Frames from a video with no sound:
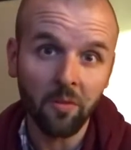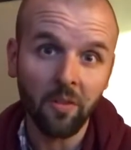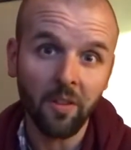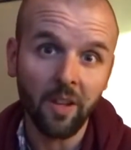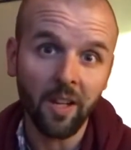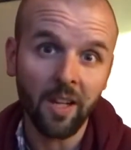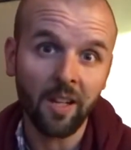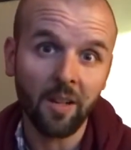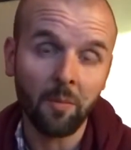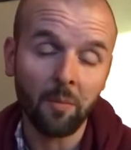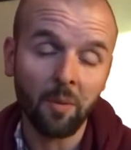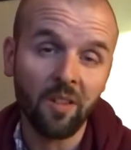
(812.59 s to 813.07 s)

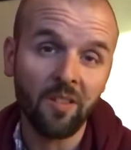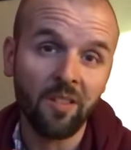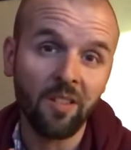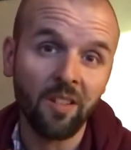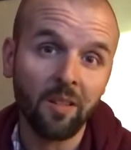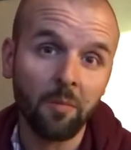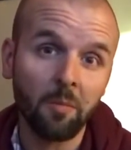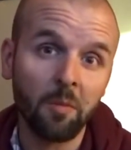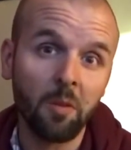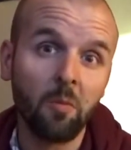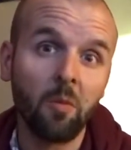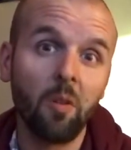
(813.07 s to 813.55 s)
They're going to be
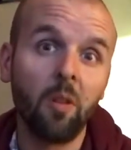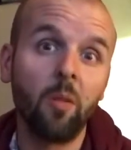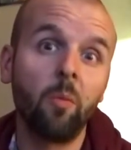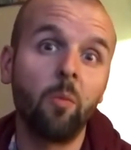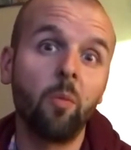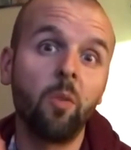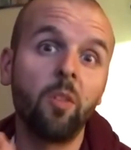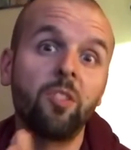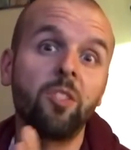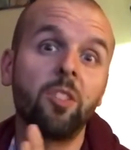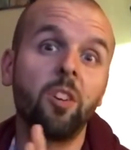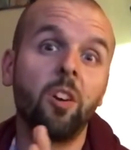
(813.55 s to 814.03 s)
sending me one,
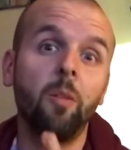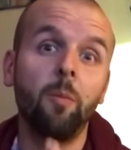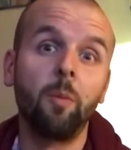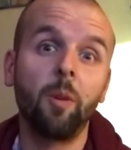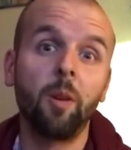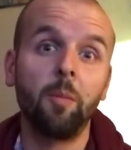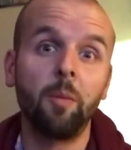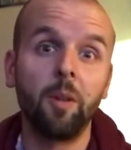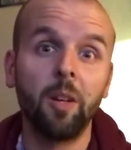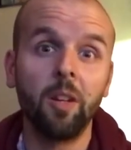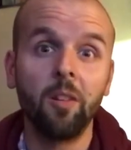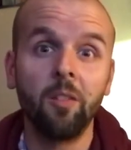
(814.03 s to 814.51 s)
which I'm
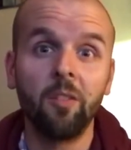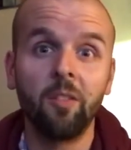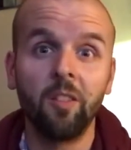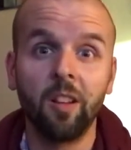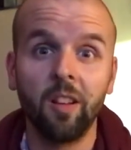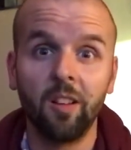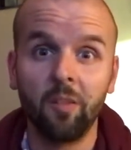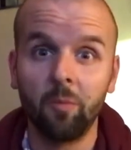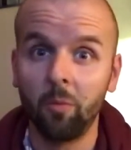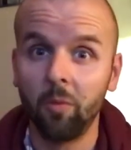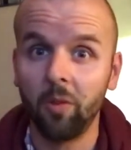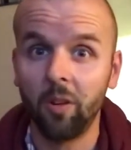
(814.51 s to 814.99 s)
going to be using
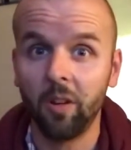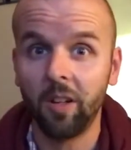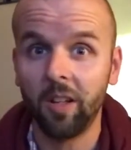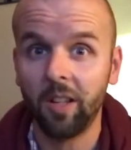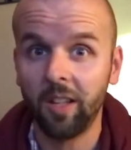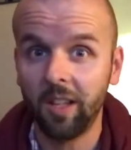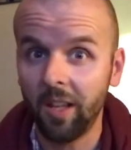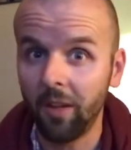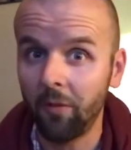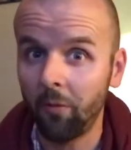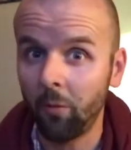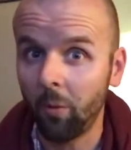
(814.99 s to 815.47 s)
as my
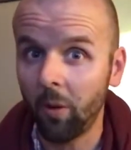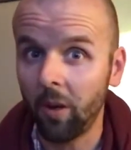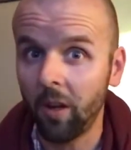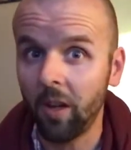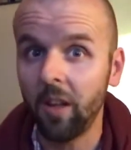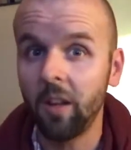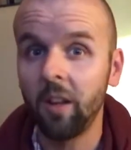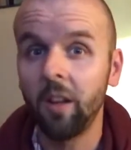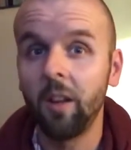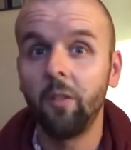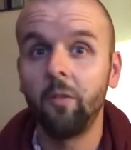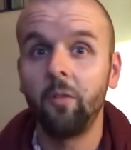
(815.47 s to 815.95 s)

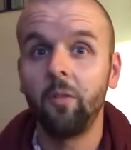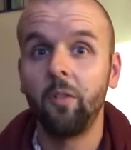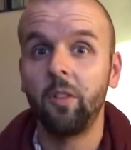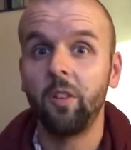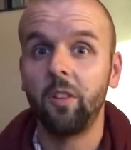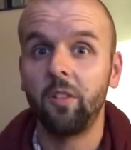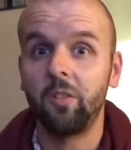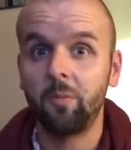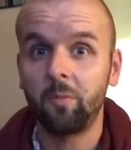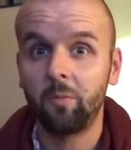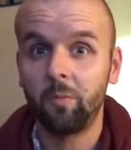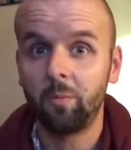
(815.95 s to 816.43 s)
giveaway for
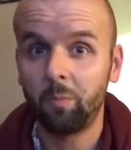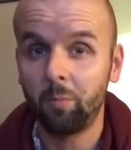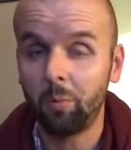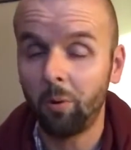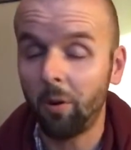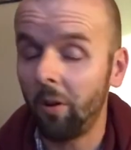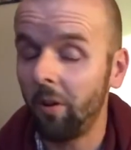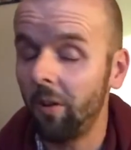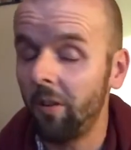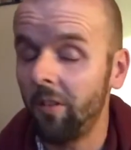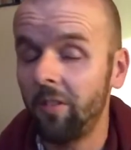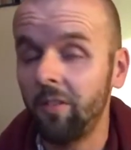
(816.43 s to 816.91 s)
this
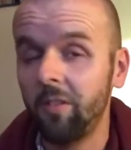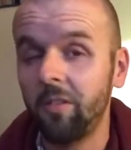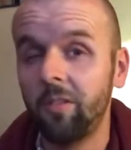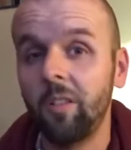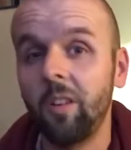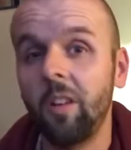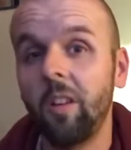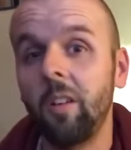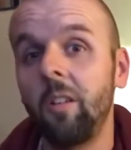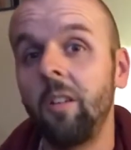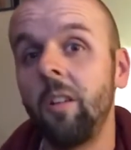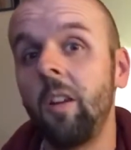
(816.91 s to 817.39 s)
prize.
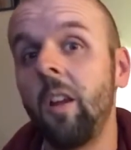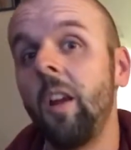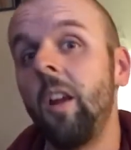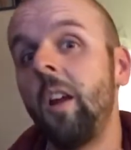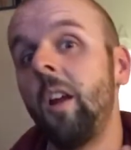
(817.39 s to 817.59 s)
So,